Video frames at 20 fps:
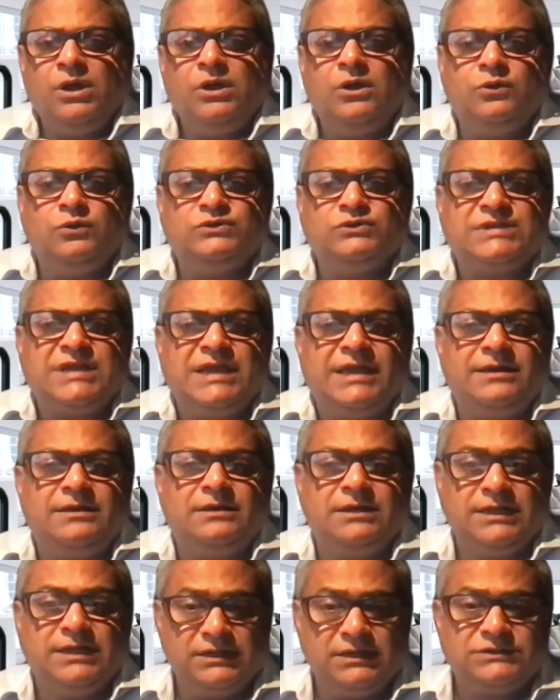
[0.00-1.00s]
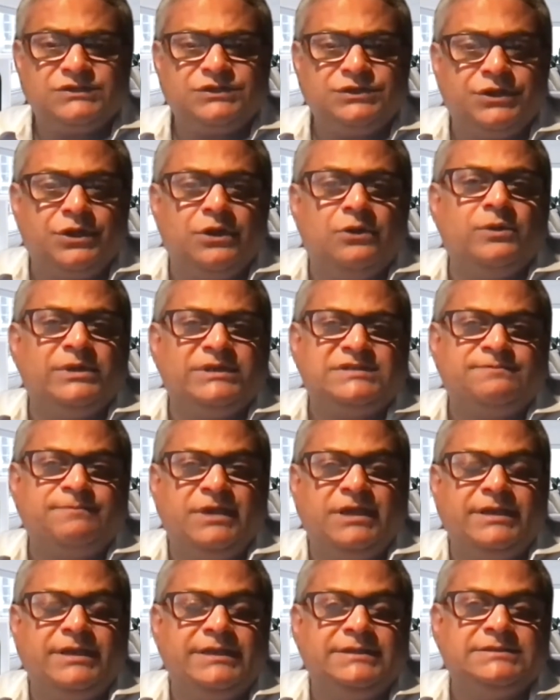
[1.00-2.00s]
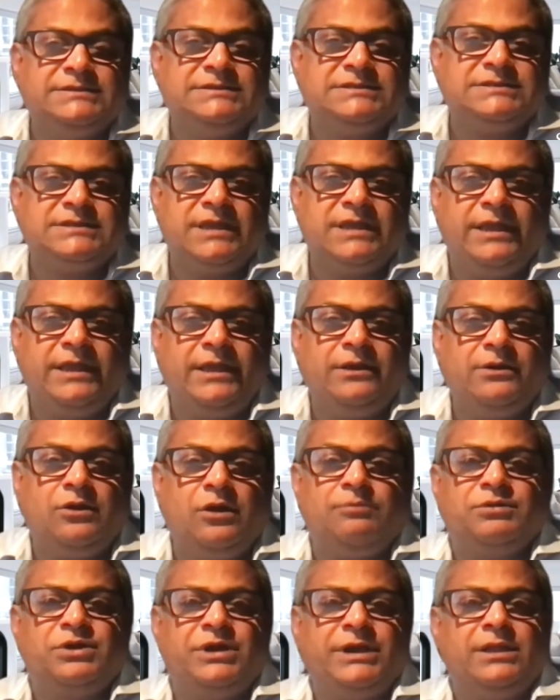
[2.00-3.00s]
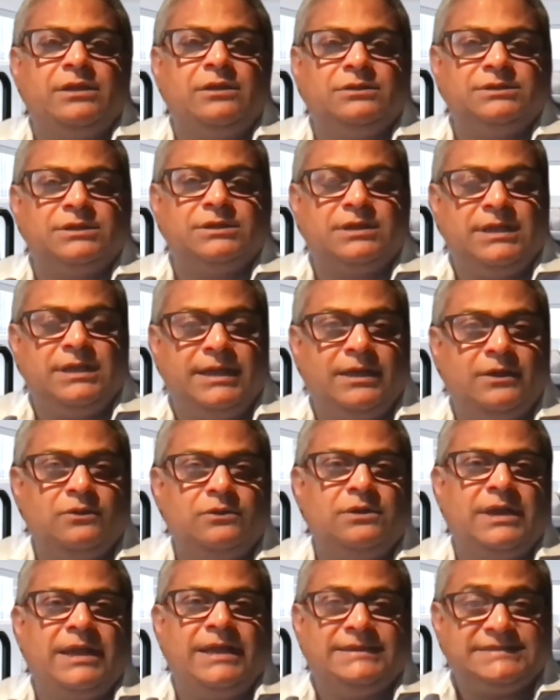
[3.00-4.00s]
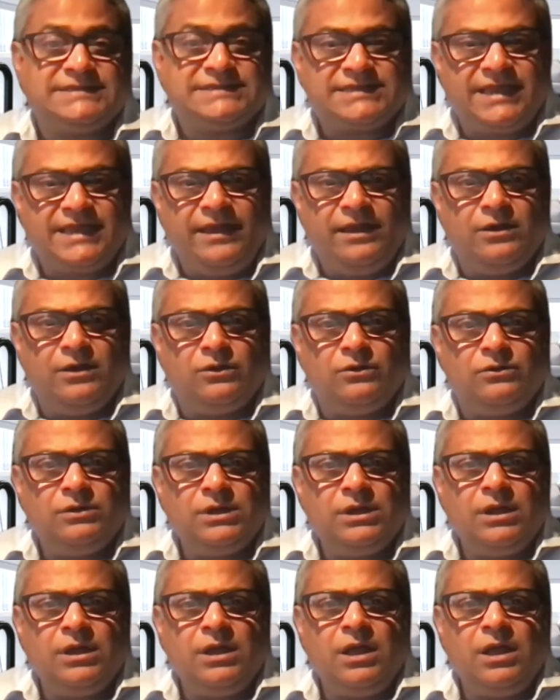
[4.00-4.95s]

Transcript: who's had little to no experience in operating on the cloud at scale,